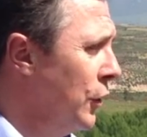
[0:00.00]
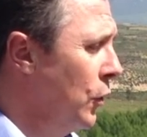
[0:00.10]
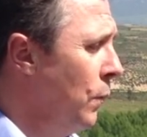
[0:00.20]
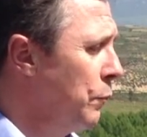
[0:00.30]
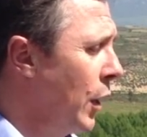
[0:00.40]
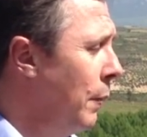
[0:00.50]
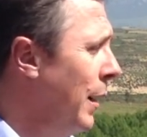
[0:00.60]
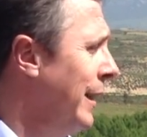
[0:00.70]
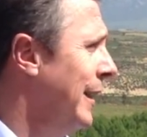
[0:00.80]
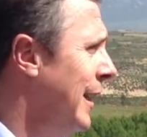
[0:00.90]
So
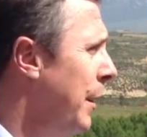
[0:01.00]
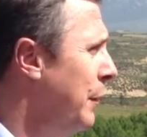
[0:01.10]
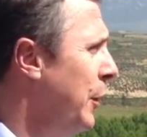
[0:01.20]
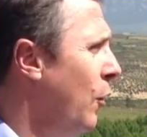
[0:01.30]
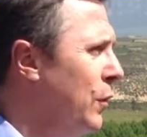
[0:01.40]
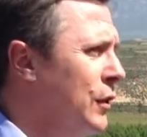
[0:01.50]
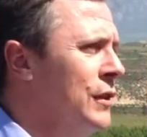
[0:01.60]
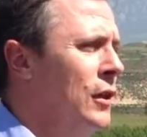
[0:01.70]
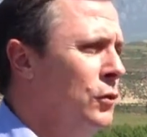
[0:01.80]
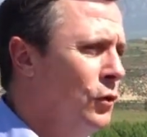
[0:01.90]
by the time the others
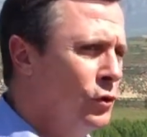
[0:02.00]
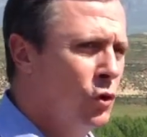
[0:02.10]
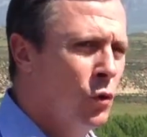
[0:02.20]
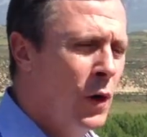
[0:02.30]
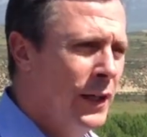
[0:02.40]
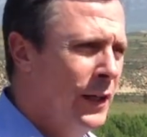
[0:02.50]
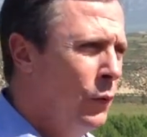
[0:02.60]
start to control quality,